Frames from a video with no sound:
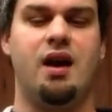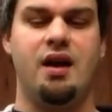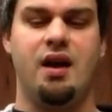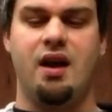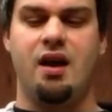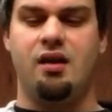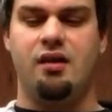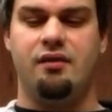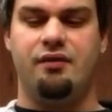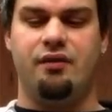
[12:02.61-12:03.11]
I
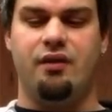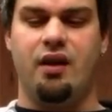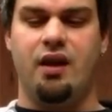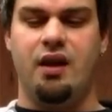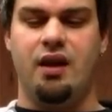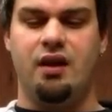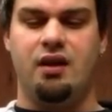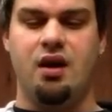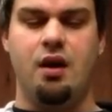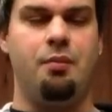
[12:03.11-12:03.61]
have
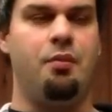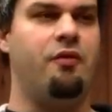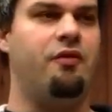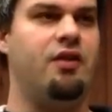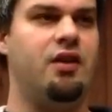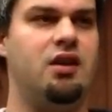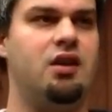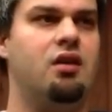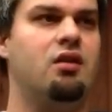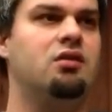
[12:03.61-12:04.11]
a couple
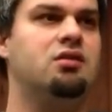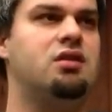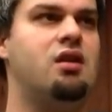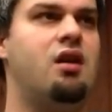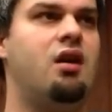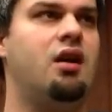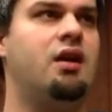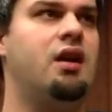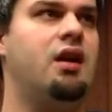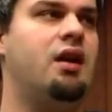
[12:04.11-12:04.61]
videos
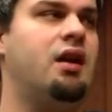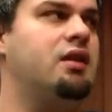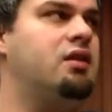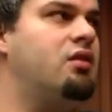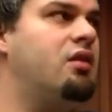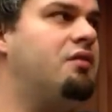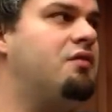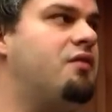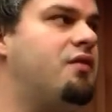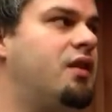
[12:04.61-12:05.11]
on it. I
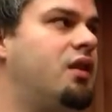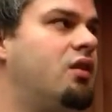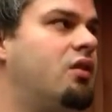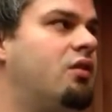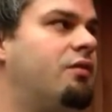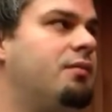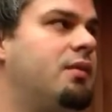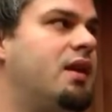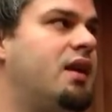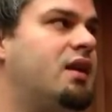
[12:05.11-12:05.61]
do have a
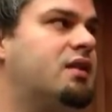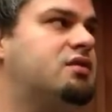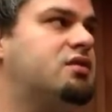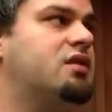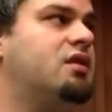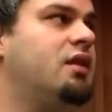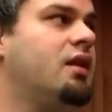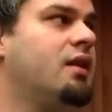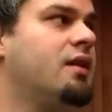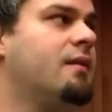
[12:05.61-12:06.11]
video of me
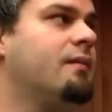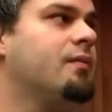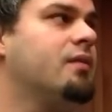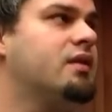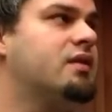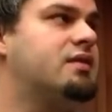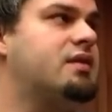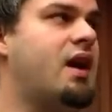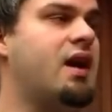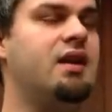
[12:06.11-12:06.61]
actually
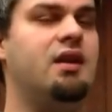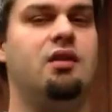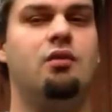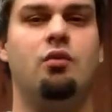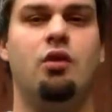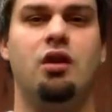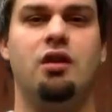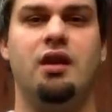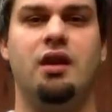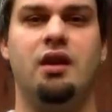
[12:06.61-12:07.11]

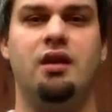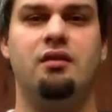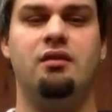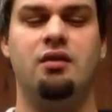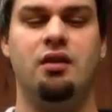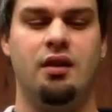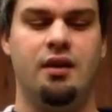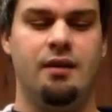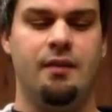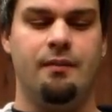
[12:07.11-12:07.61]
sighting one
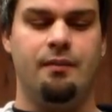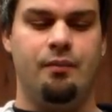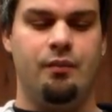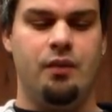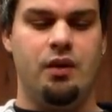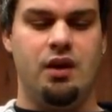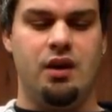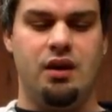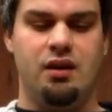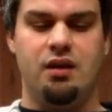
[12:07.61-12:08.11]
in,
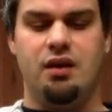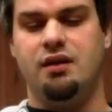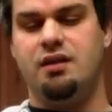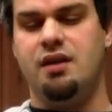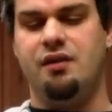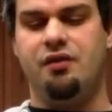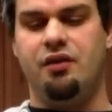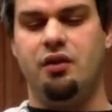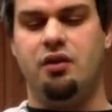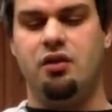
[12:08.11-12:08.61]
and I
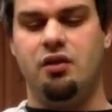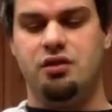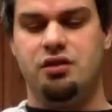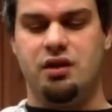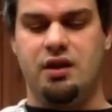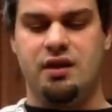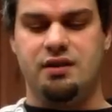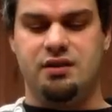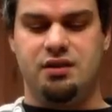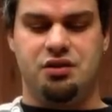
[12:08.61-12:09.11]
definitely encourage
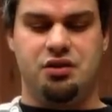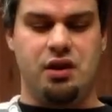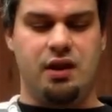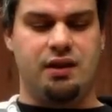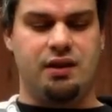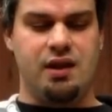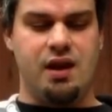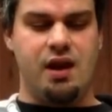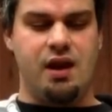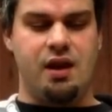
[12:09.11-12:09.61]
you guys to
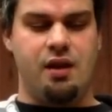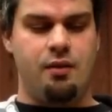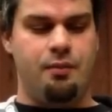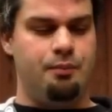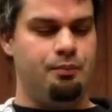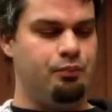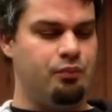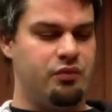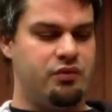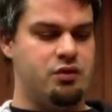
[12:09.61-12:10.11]
check that out.